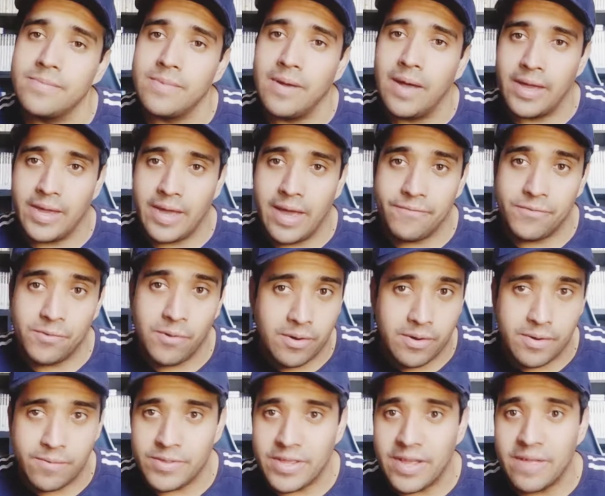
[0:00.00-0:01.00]
I have to agree
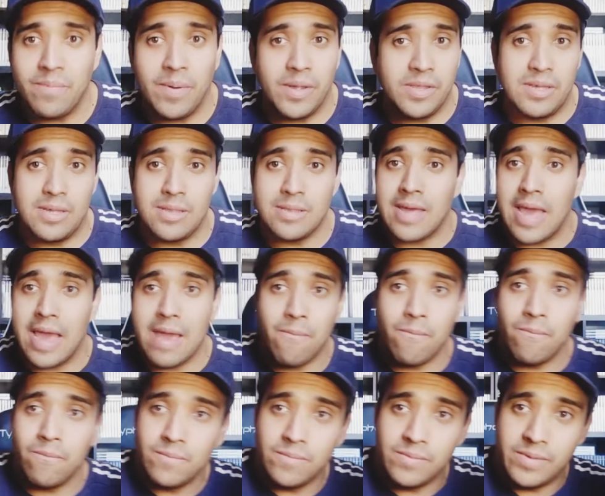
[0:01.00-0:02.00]
with that, but this game,
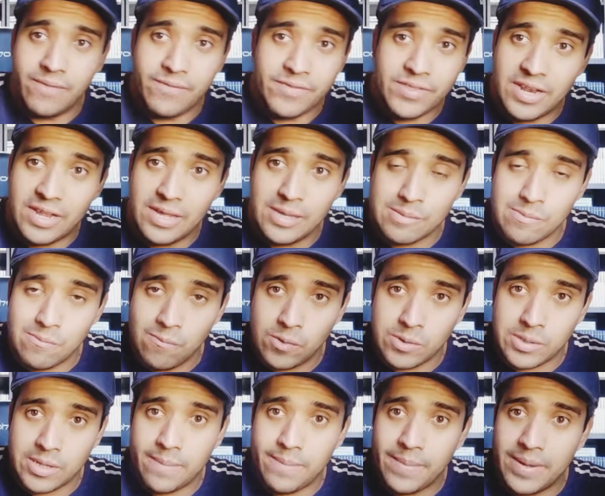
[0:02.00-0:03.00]
nevertheless, was
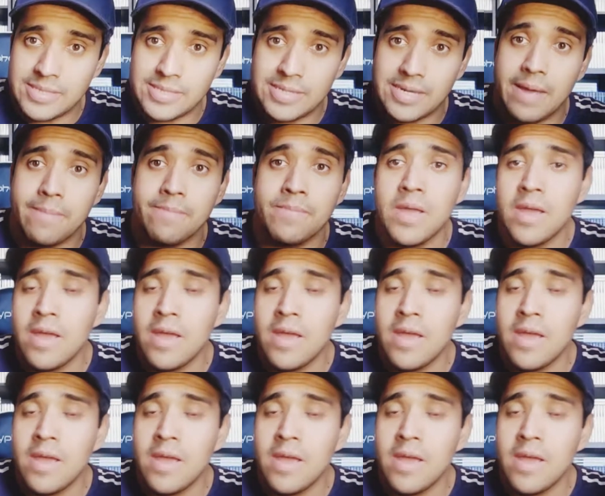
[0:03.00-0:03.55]
an amazing game.